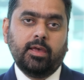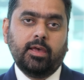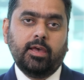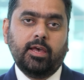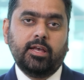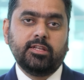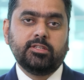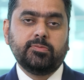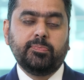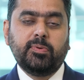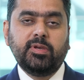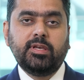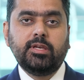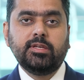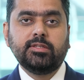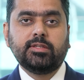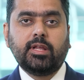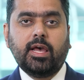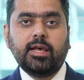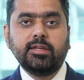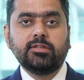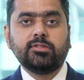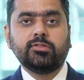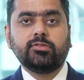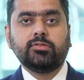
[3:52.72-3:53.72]
HPE's
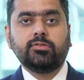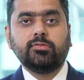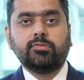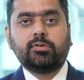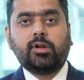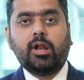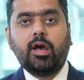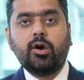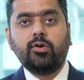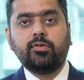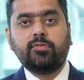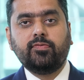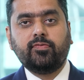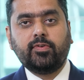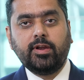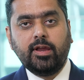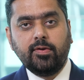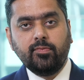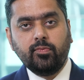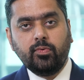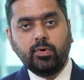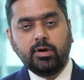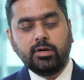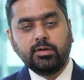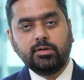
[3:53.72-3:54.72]
Edge to Cloud
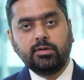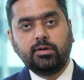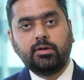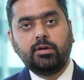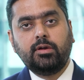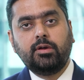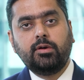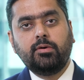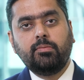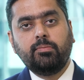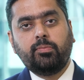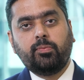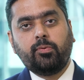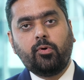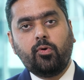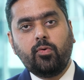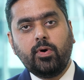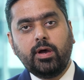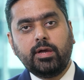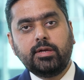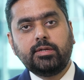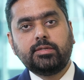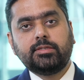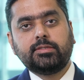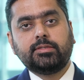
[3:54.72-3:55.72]
framework
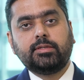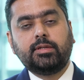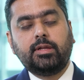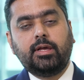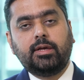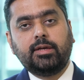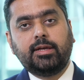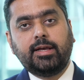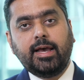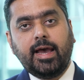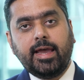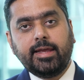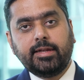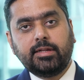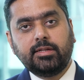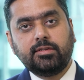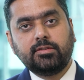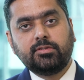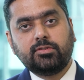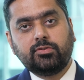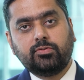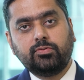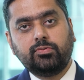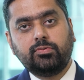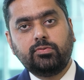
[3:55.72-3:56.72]
provides
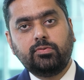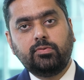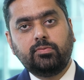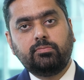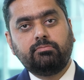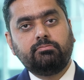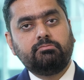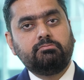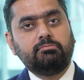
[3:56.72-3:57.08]
guidance to